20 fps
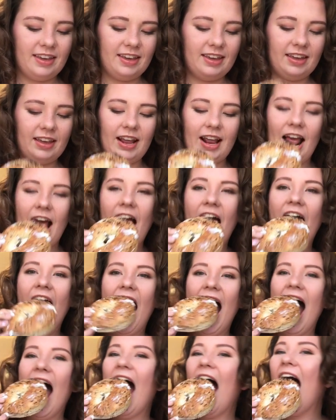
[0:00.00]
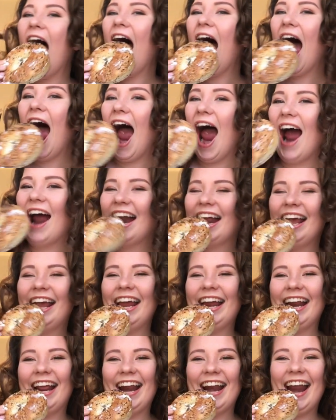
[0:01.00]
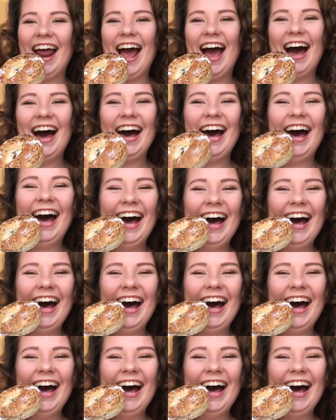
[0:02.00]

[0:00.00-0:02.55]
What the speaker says: And I eat it now.